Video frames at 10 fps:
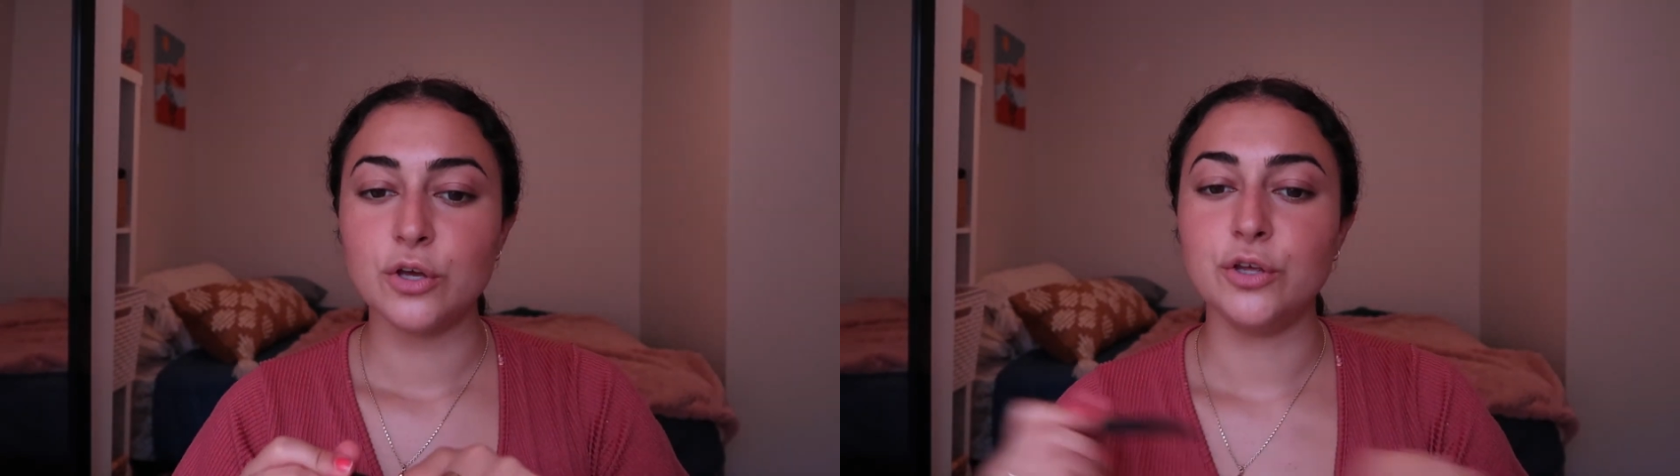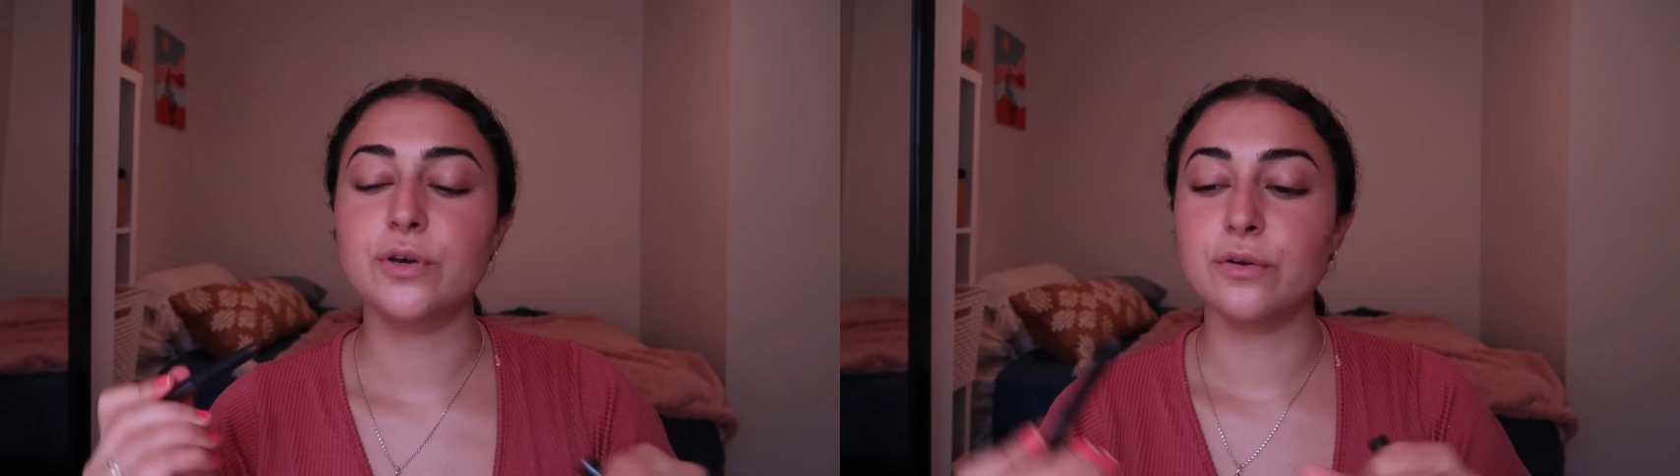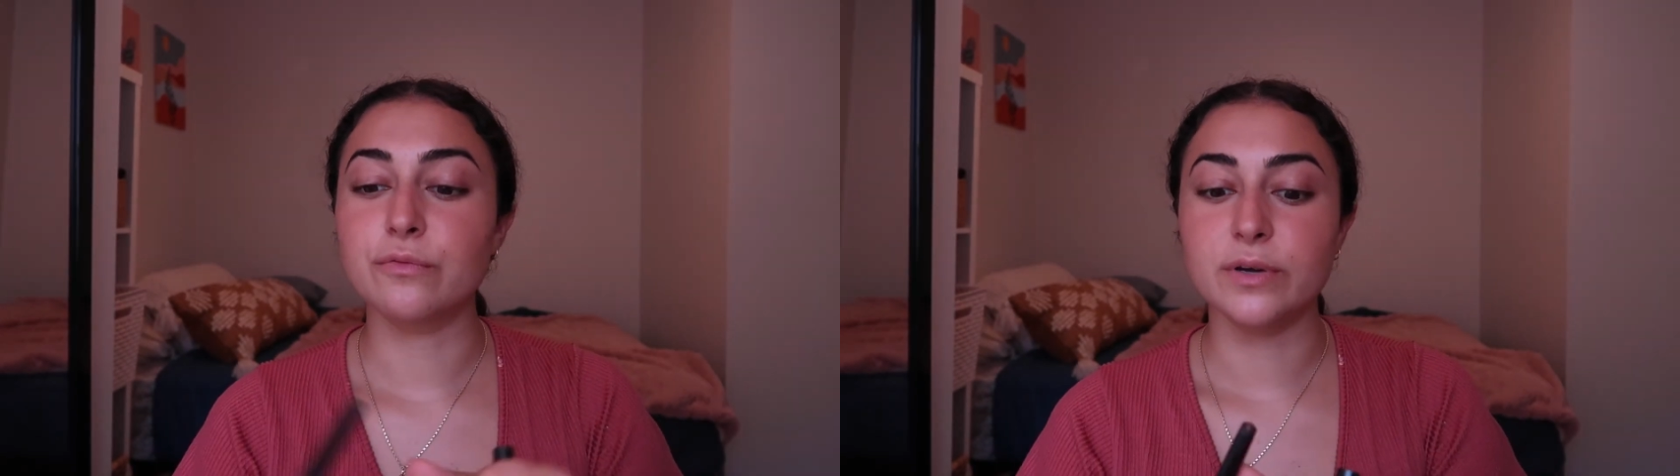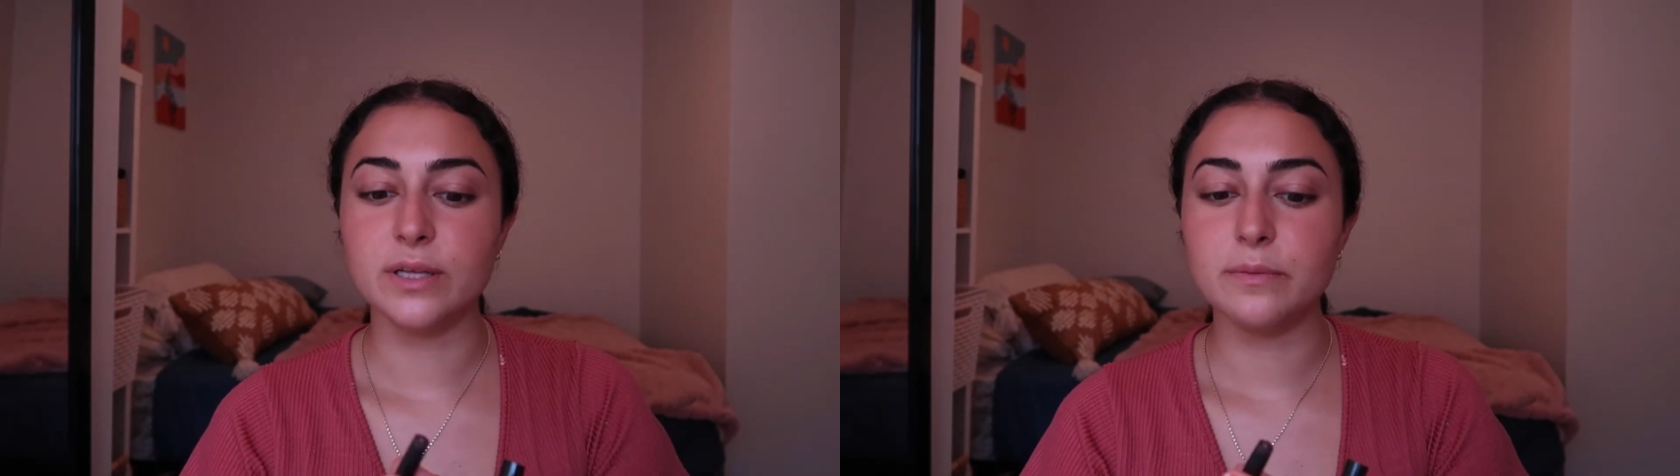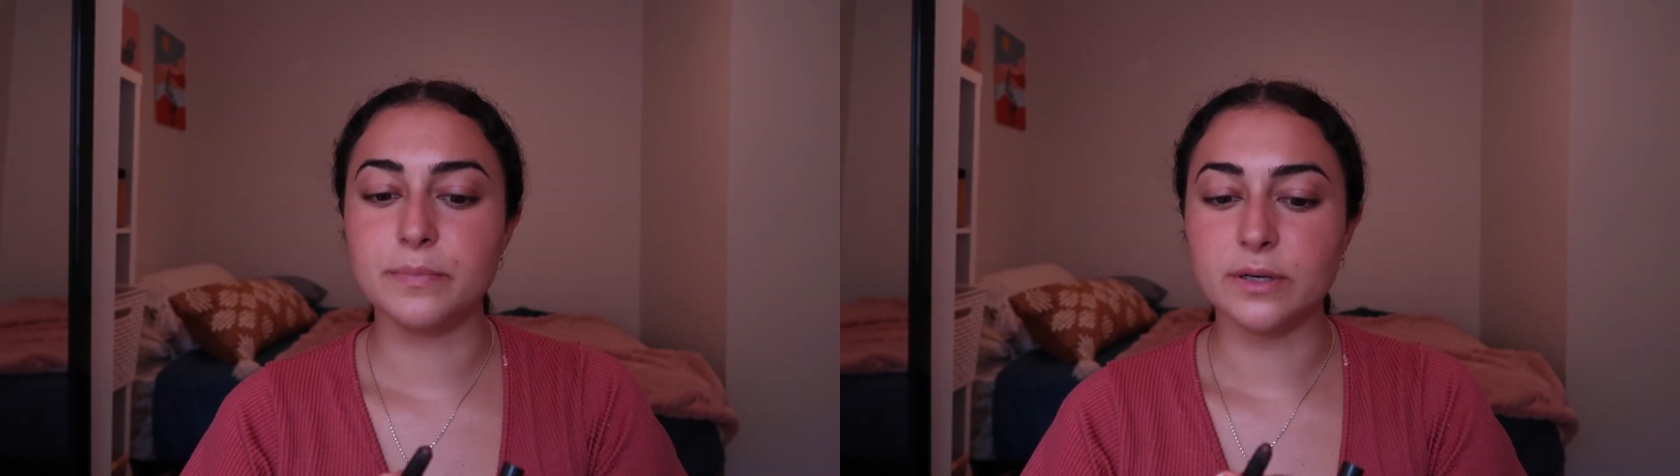you can
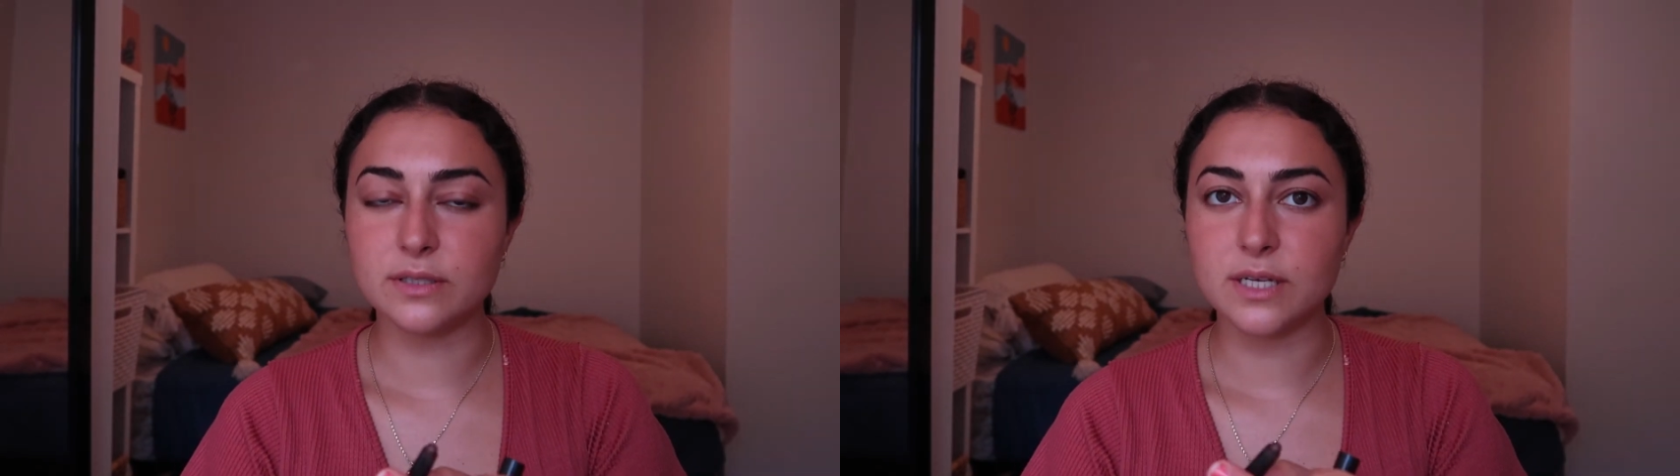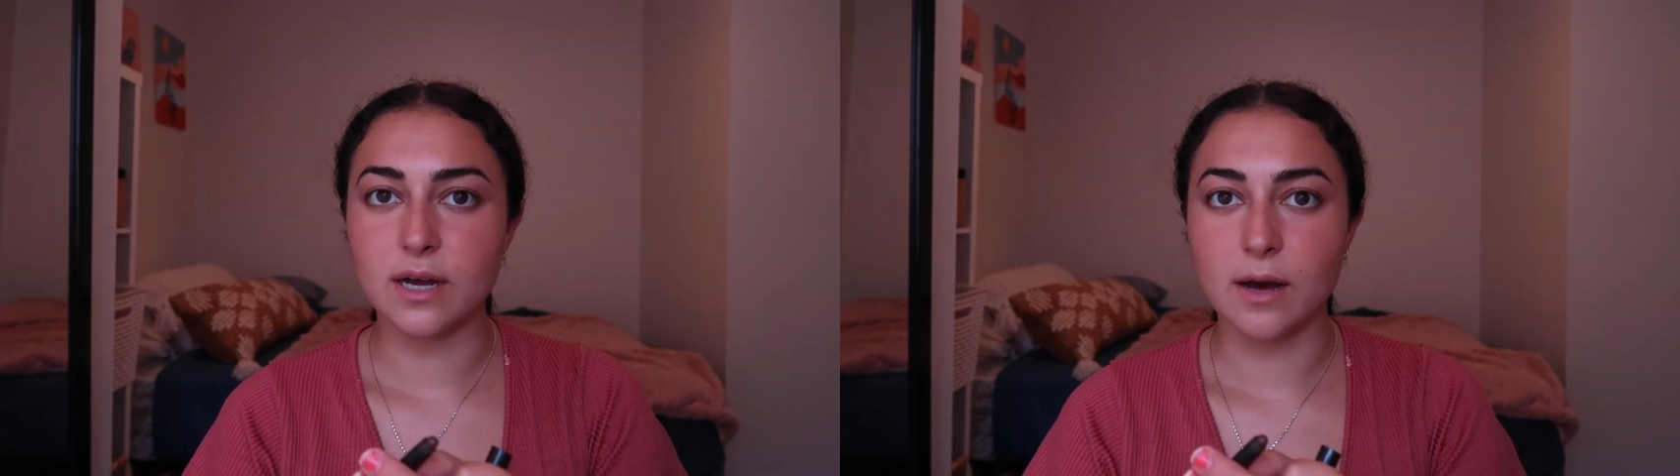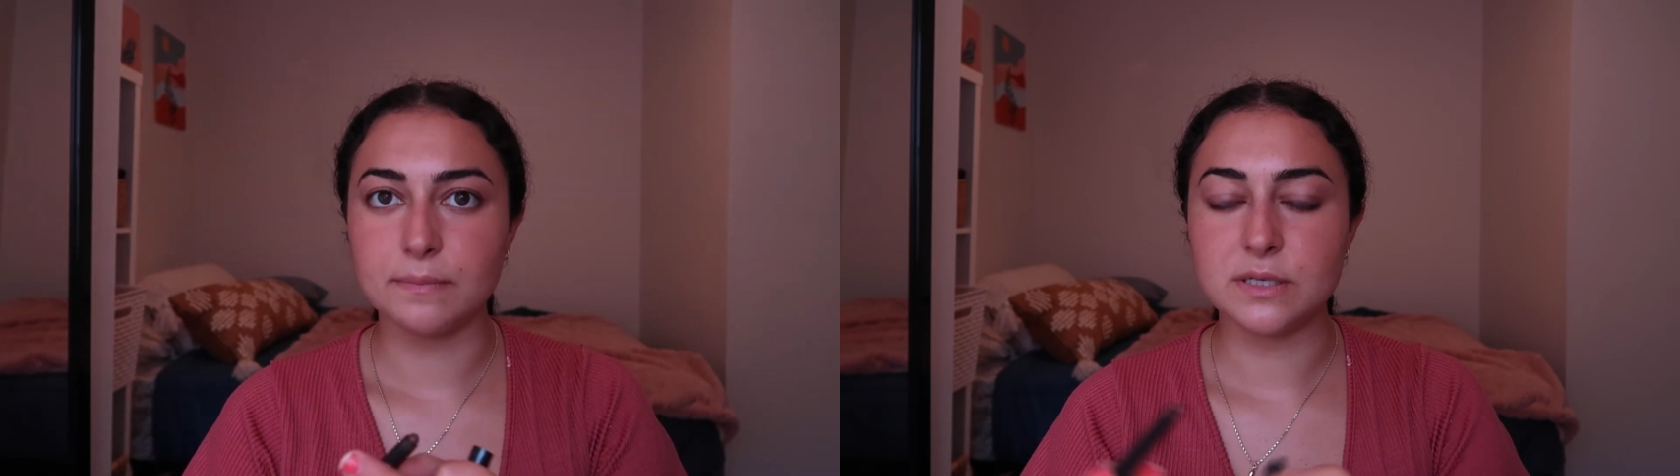really build it up